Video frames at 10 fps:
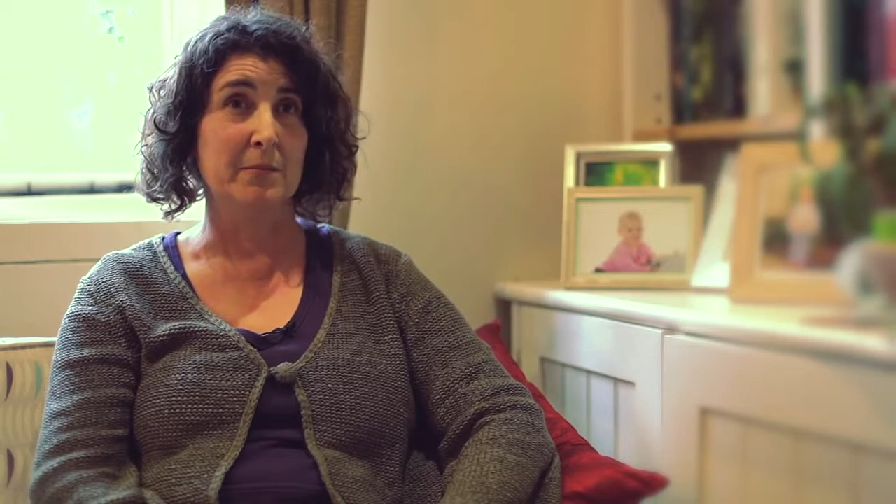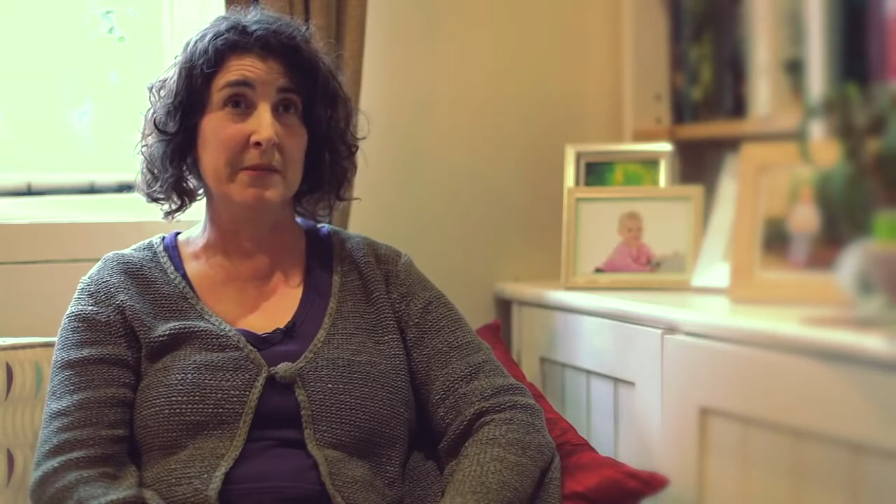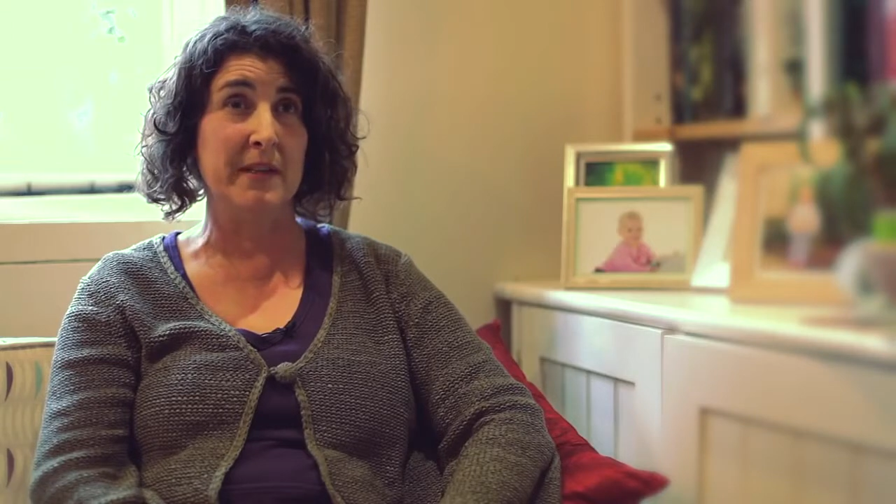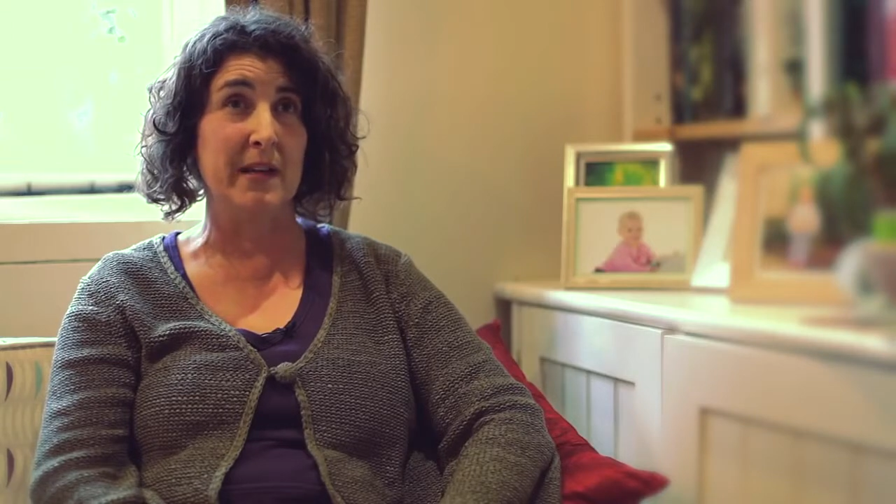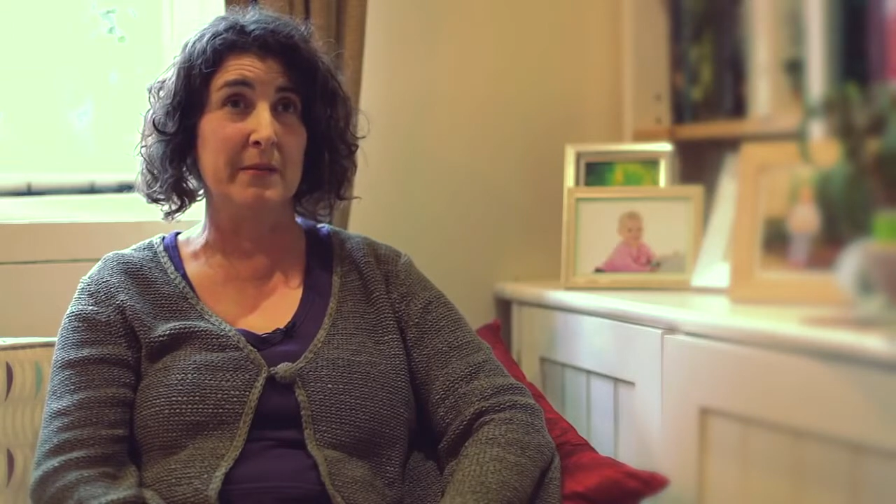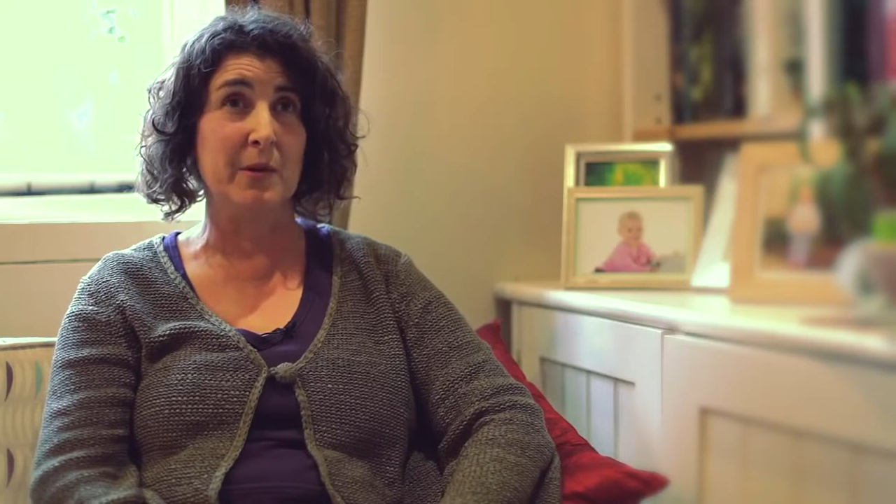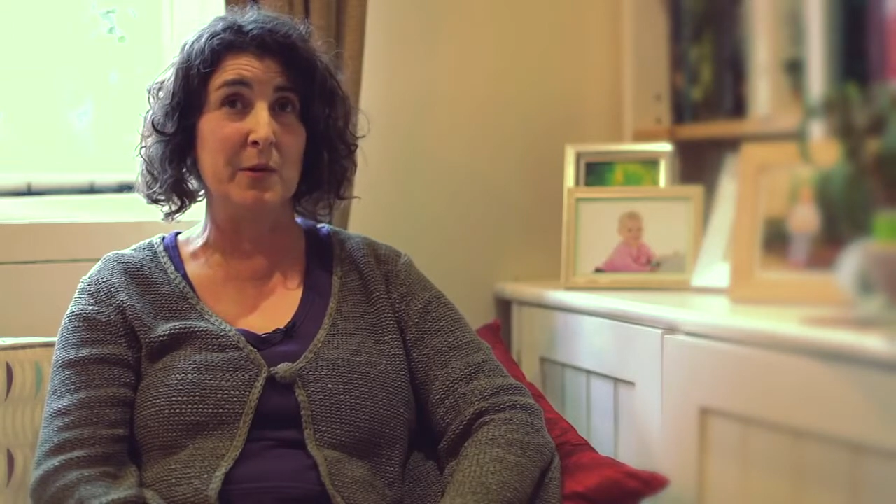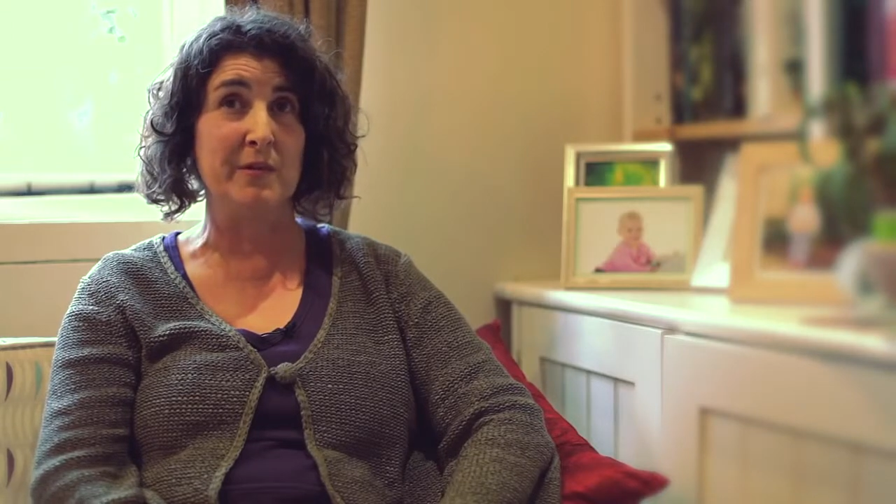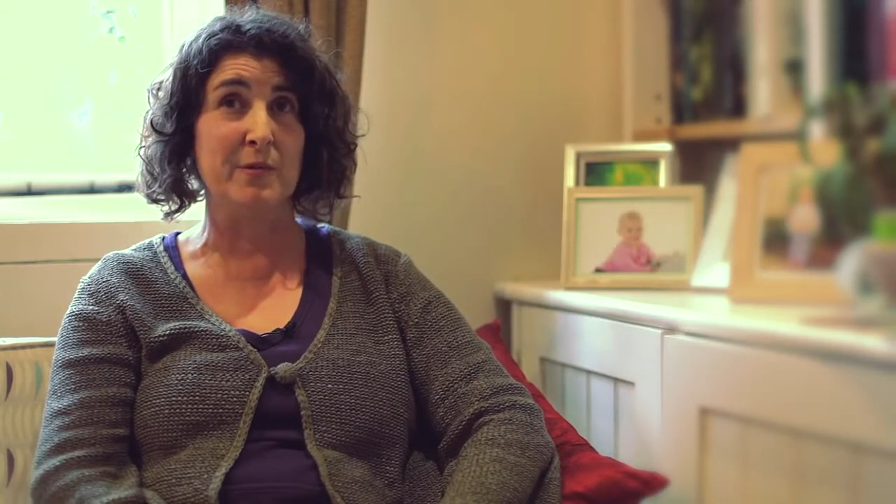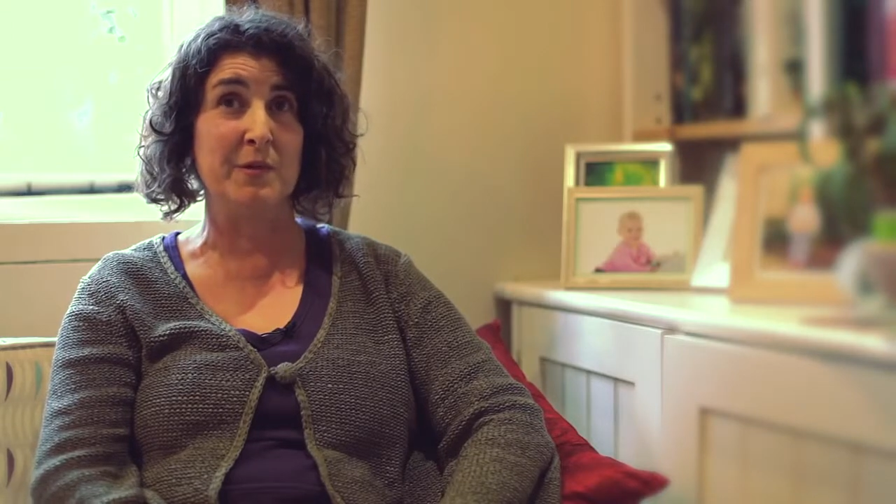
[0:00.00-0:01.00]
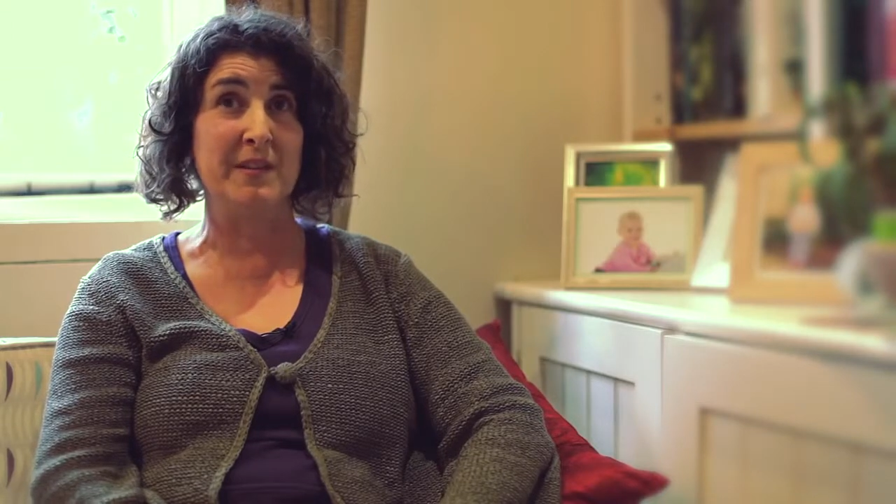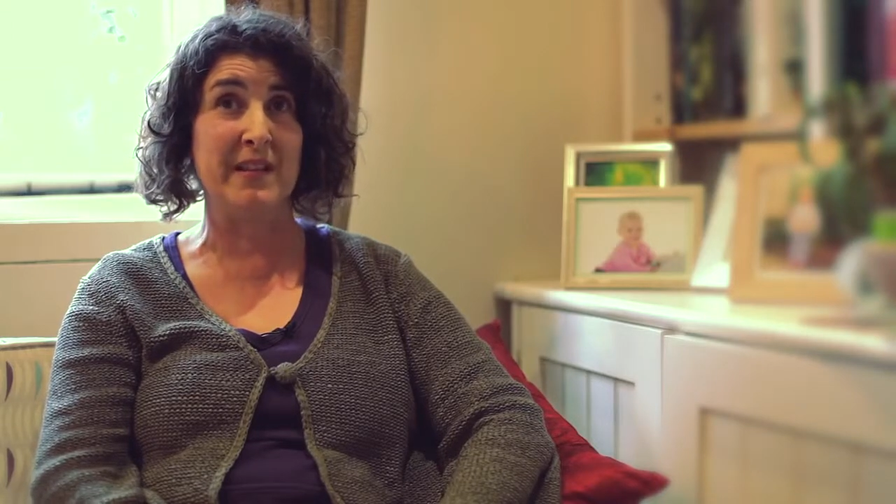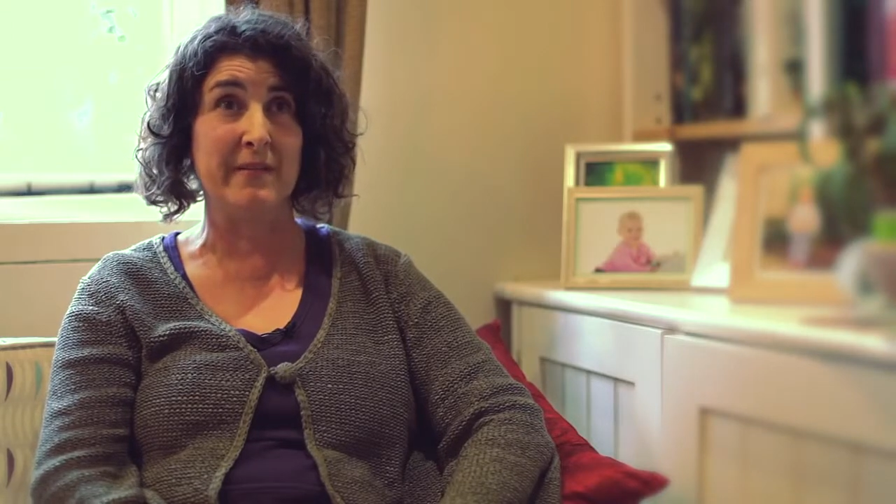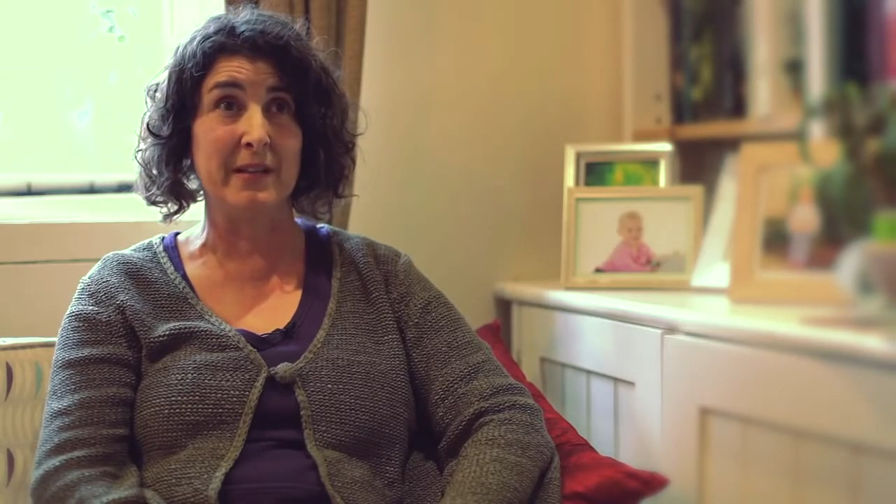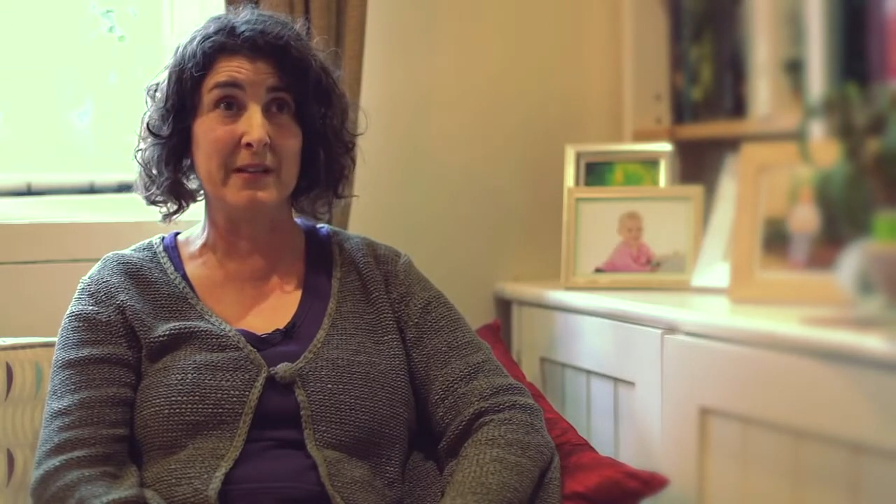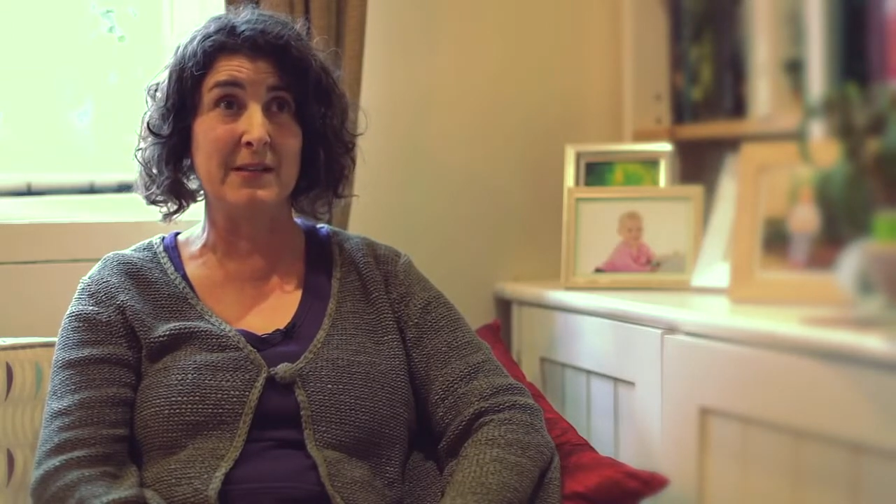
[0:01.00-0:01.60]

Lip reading: Say he was only 47,